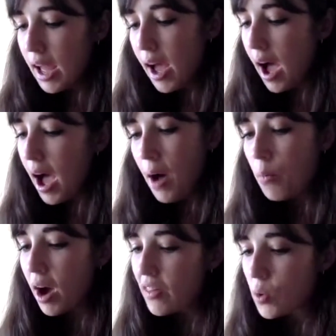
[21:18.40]

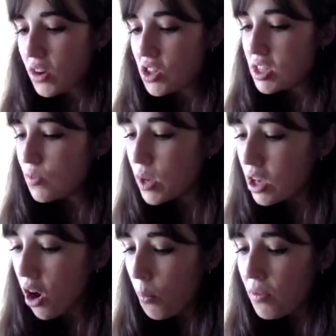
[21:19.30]
What other questions have we
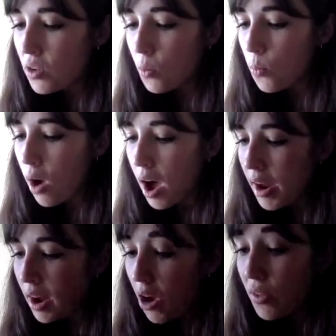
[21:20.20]
got? We've got
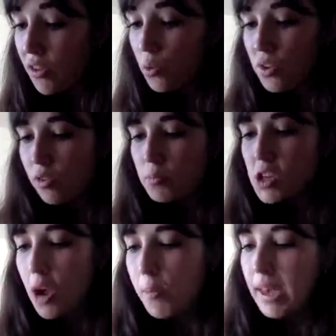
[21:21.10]
one. Oh, this is also from
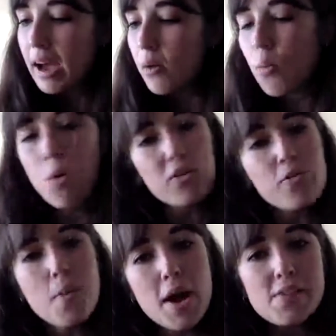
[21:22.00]
Toby Cow. What's
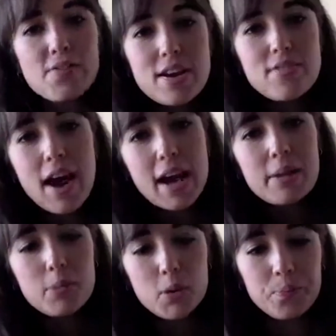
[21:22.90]
my favourite
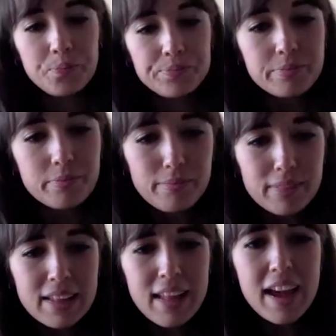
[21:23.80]
animal?
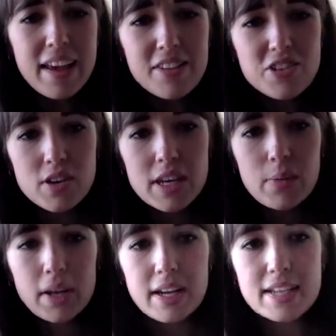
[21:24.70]
That is a tricky
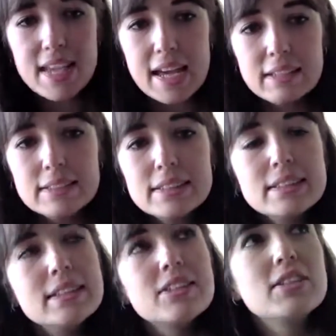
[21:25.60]
one, I'd say.
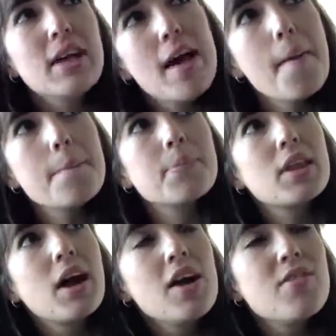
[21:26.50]

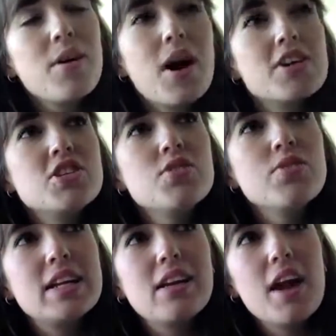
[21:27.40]
I do
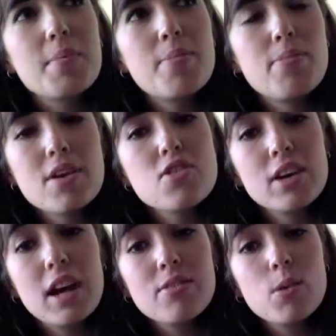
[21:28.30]
really like my predator.
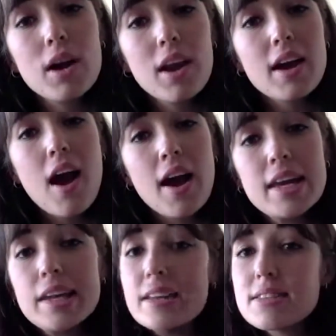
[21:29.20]
I quite like
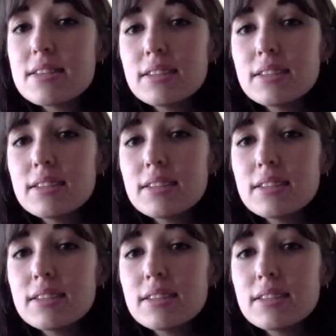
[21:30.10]
hyenas.